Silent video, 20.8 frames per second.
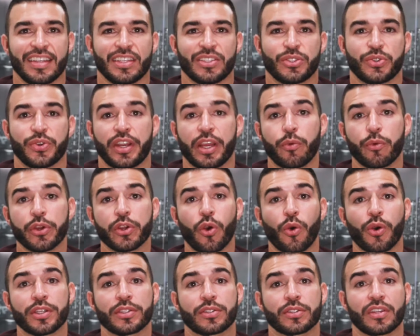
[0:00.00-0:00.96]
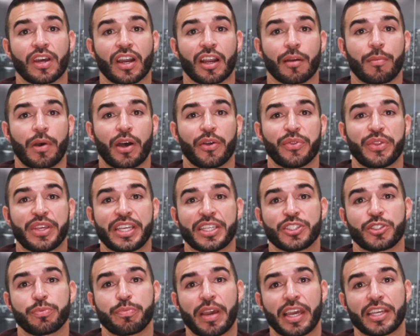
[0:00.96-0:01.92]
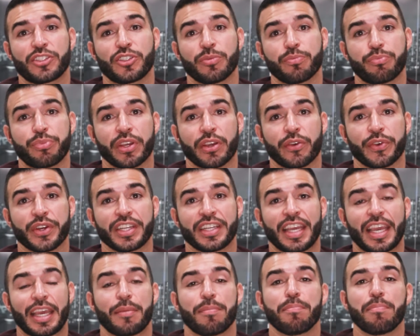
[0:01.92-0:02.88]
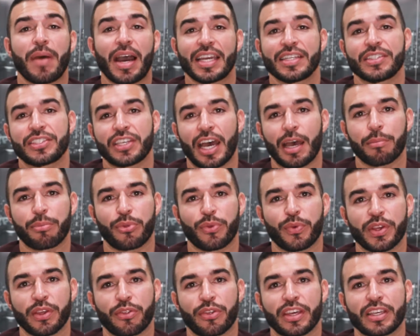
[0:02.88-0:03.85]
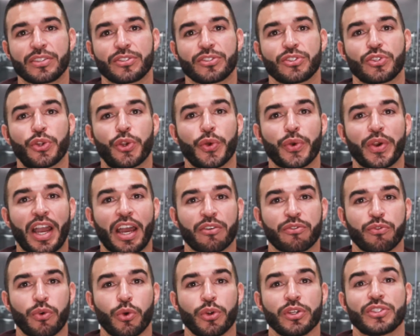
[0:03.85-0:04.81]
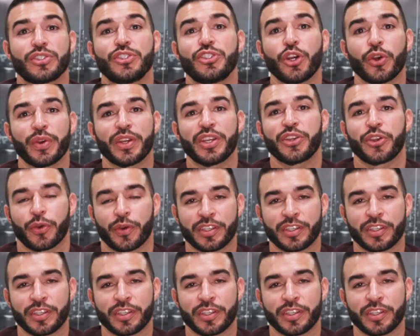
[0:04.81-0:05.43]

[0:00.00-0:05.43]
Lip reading: Today, we're going to talk about the inspection period and my top 3 things to look out for during your